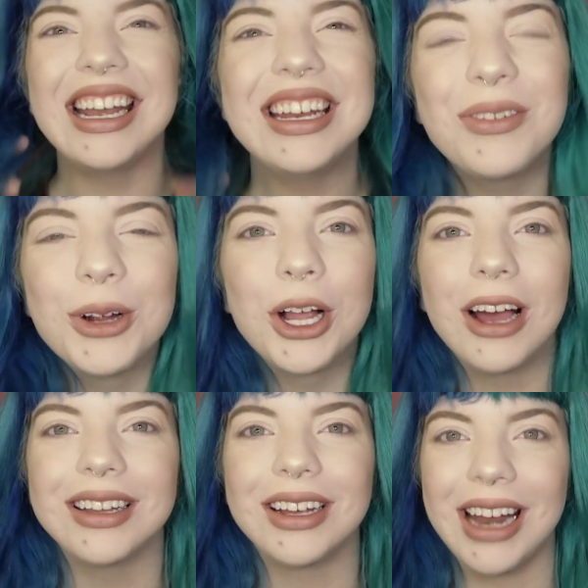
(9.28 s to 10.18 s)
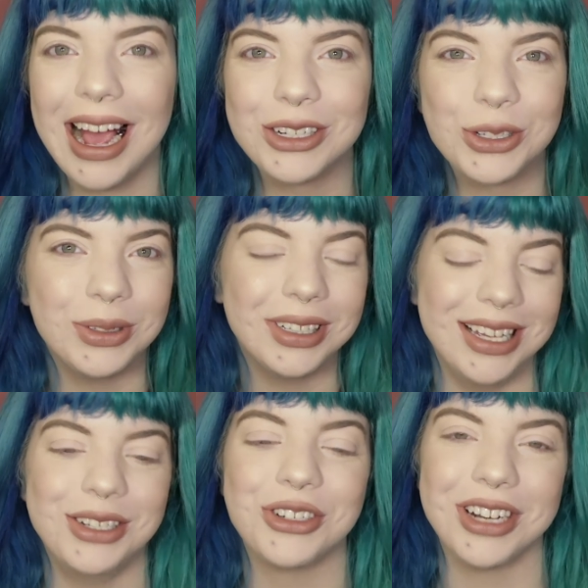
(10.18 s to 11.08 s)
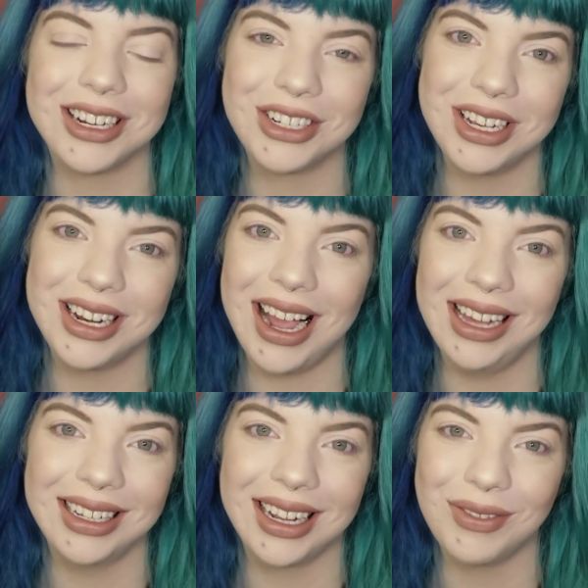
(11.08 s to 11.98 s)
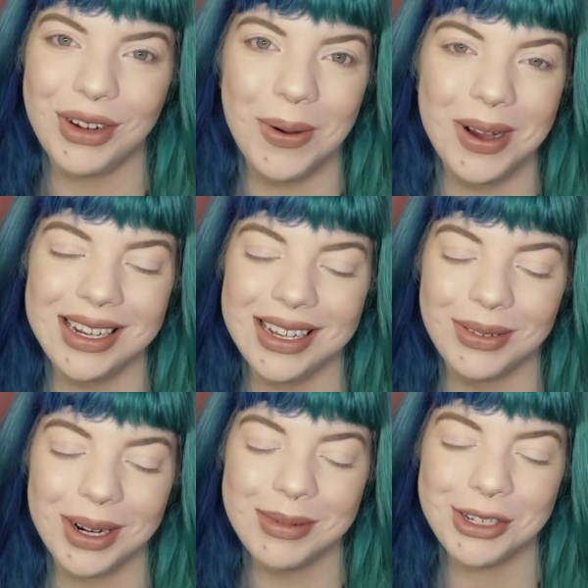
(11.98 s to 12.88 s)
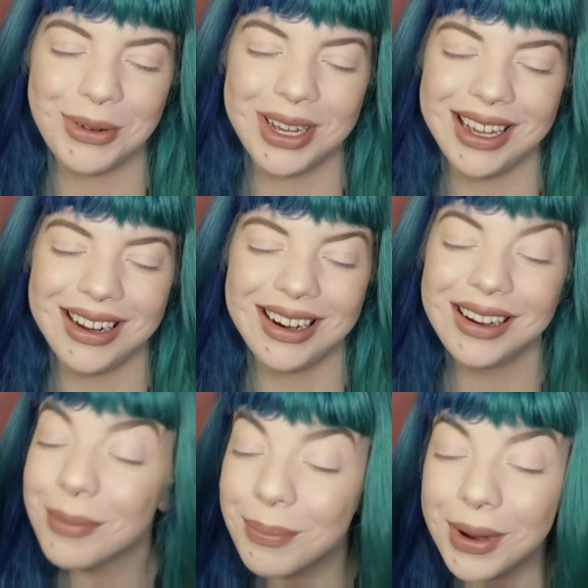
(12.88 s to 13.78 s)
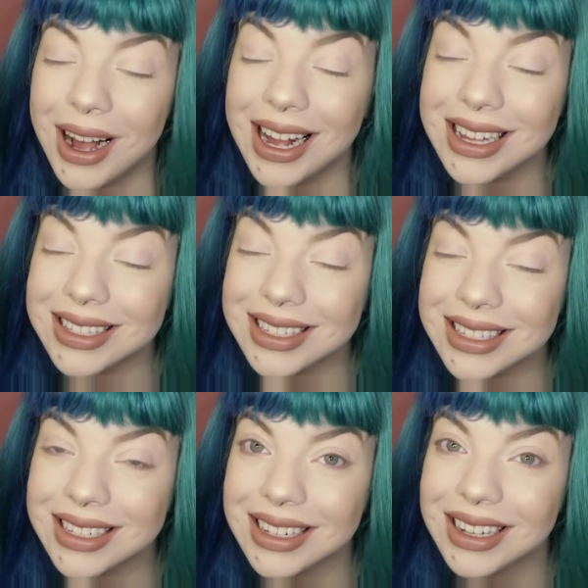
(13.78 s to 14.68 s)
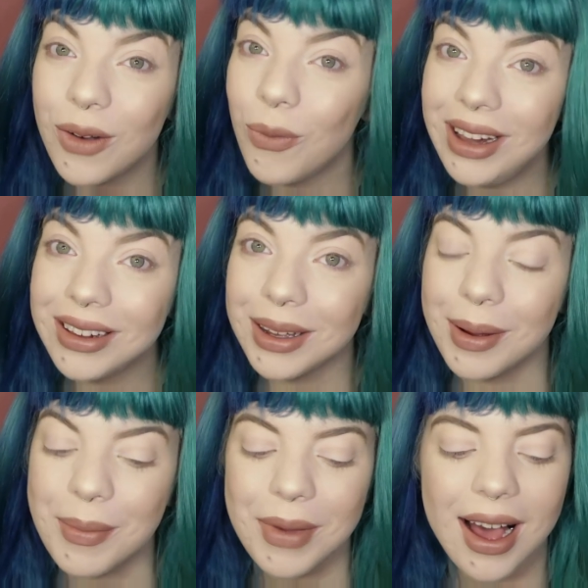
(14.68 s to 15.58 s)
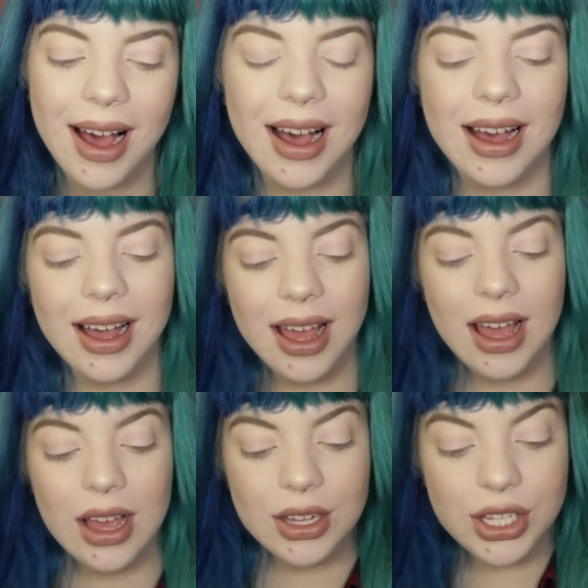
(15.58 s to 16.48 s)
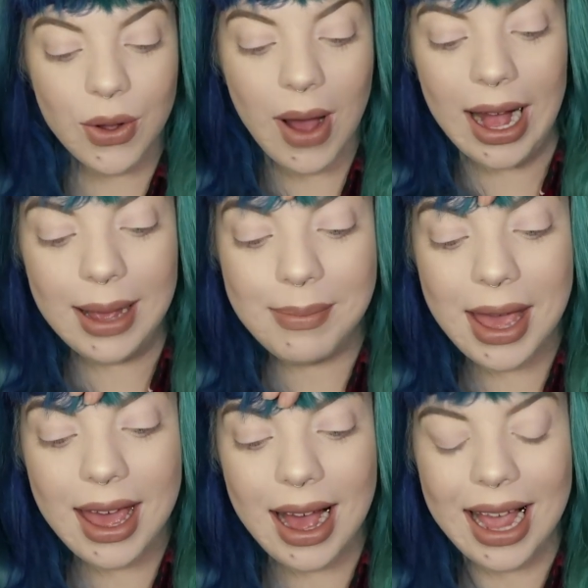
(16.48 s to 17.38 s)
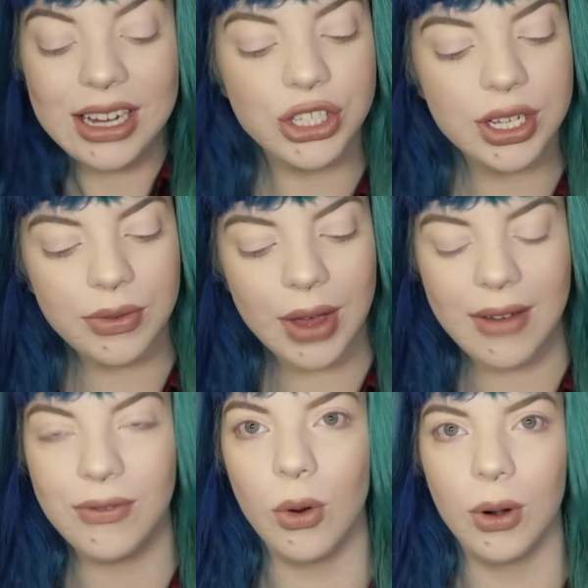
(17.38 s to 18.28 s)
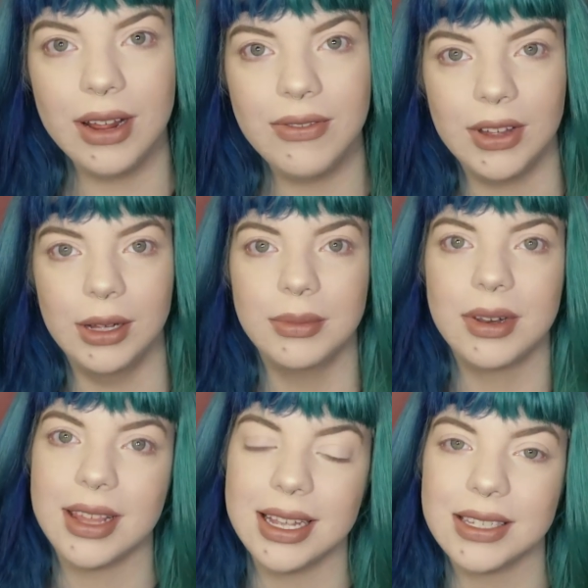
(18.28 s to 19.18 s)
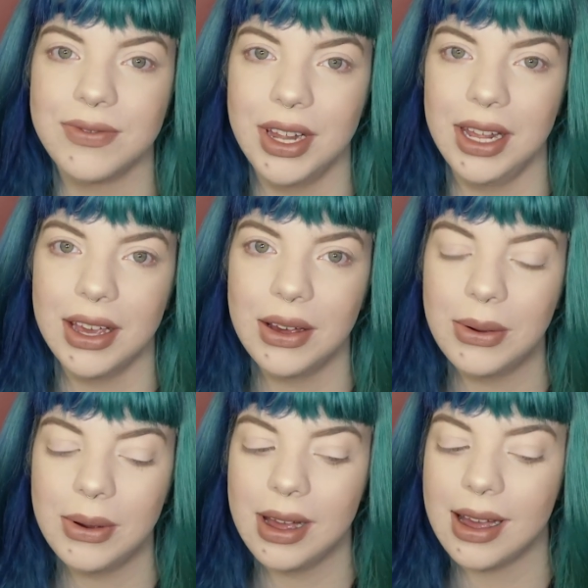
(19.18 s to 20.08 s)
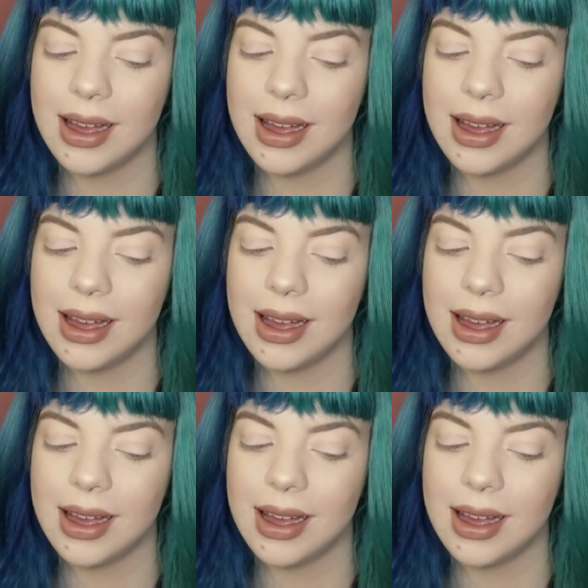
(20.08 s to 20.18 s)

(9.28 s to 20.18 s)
I need to work on like an actual introduction. I like have no idea what I'm doing here, but welcome. Uh, so I met, I actually have already filmed this video,